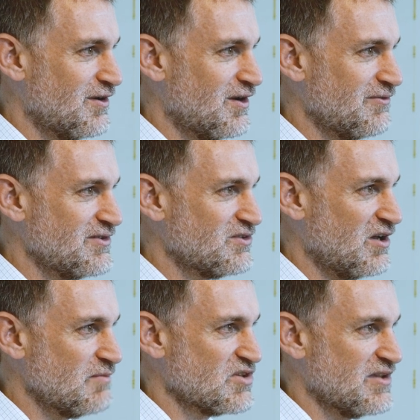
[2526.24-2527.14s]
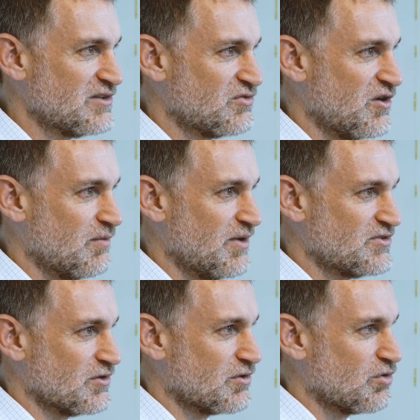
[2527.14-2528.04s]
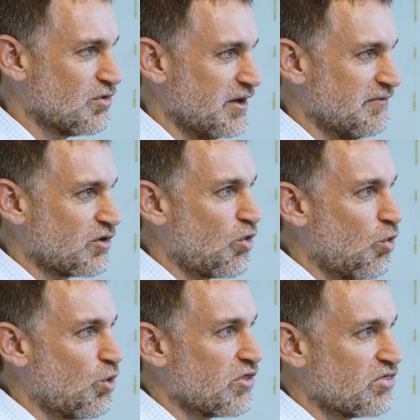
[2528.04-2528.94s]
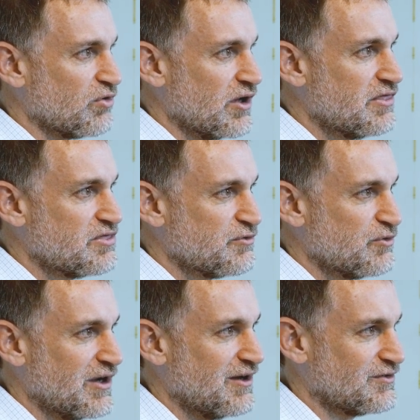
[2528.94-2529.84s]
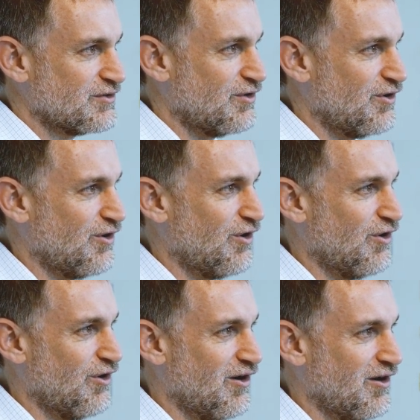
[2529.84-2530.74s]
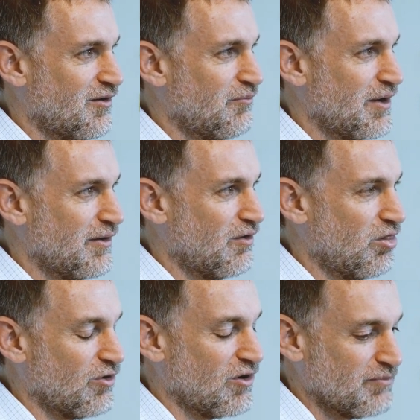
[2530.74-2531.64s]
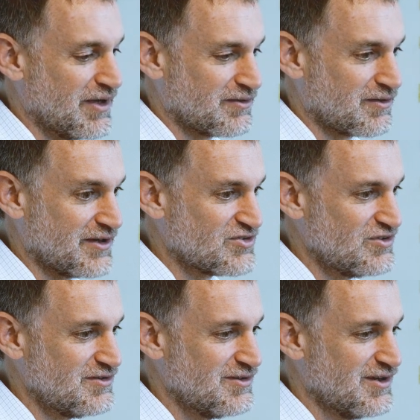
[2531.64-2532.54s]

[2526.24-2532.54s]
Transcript: oftentimes. And that's very much a kind of a core thread throughout my collection,